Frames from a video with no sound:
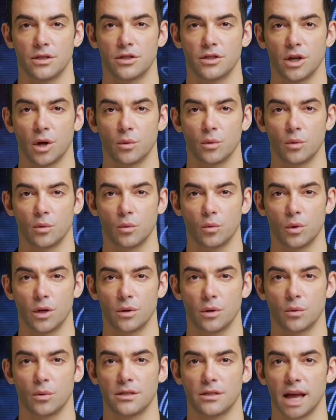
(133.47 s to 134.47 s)
So,
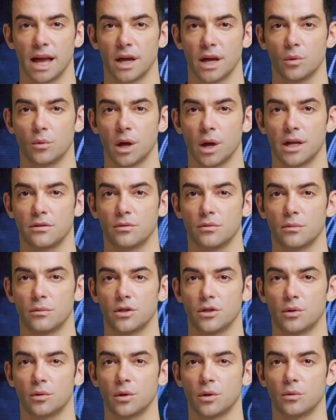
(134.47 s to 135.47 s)
what can we take away from
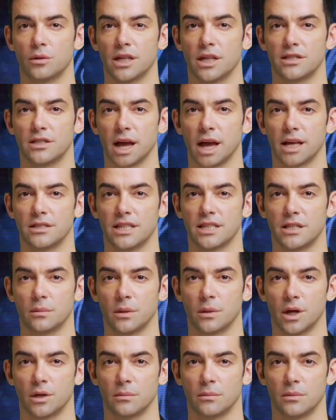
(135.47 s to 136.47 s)
Schrödinger's cat
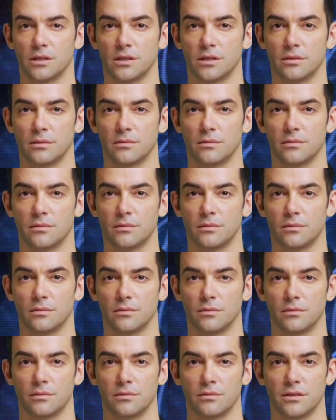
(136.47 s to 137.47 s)
experiment?
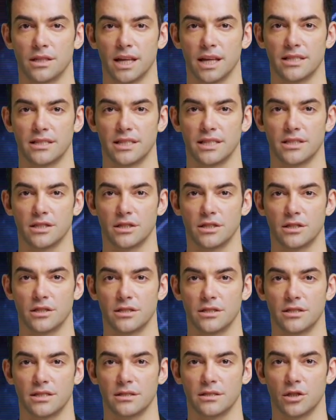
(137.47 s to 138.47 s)
It
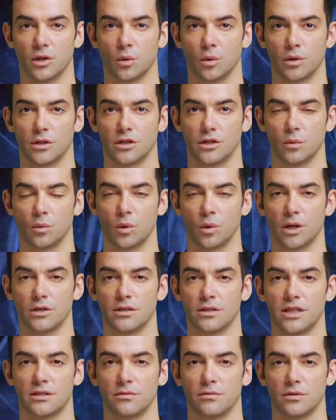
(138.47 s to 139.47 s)
teaches us that the quantum
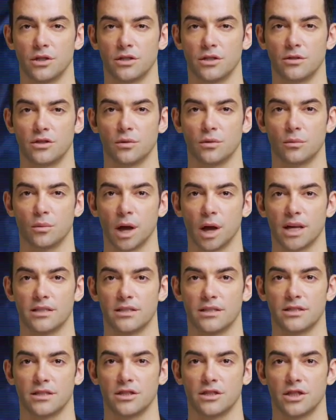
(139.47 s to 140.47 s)
world is full of
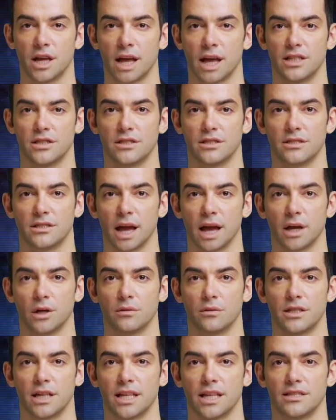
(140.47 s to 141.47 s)
surprises and challenges
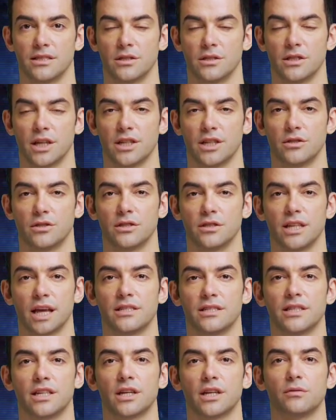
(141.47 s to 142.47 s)
our classical
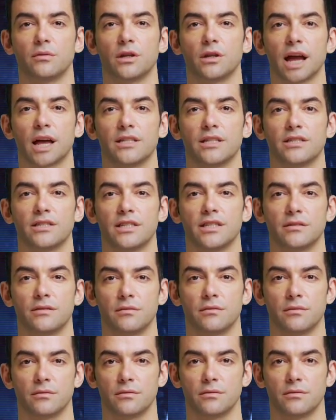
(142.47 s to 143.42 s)
understanding of reality.